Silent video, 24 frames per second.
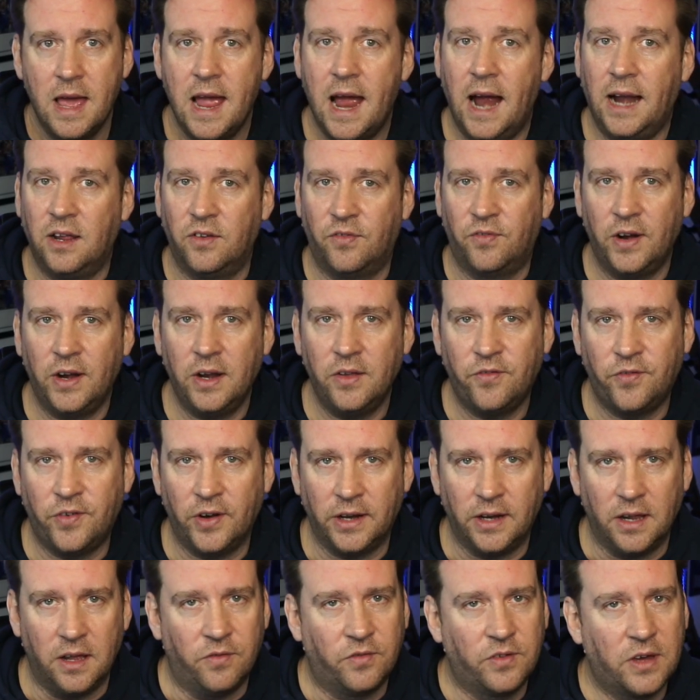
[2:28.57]
And if
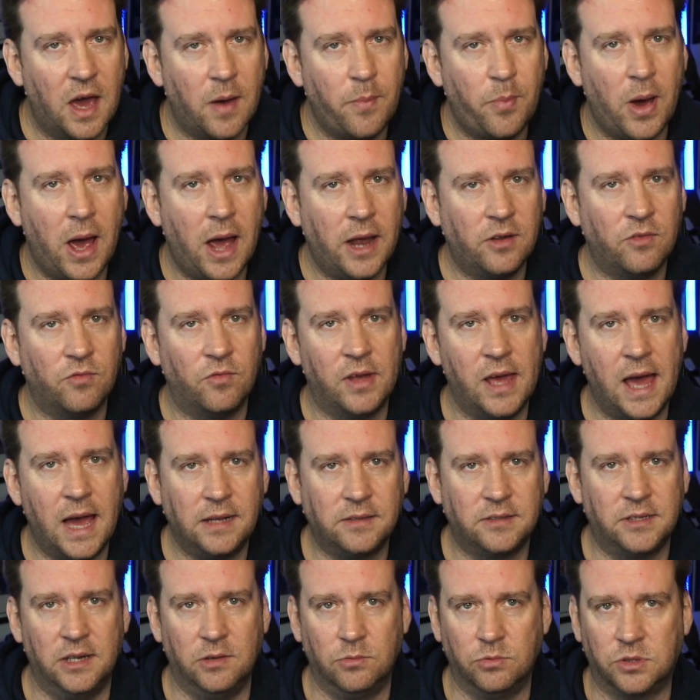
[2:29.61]
anything, if Kepa hadn't
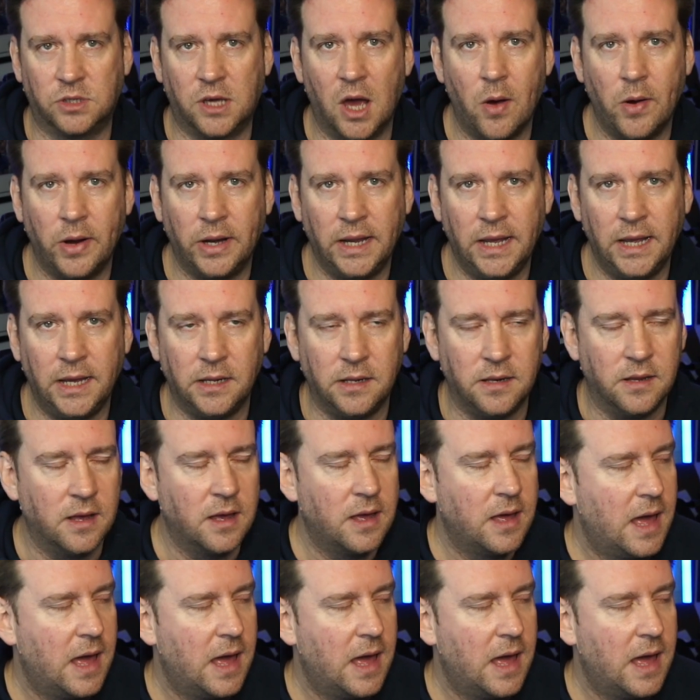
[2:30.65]
reacted, it was going in.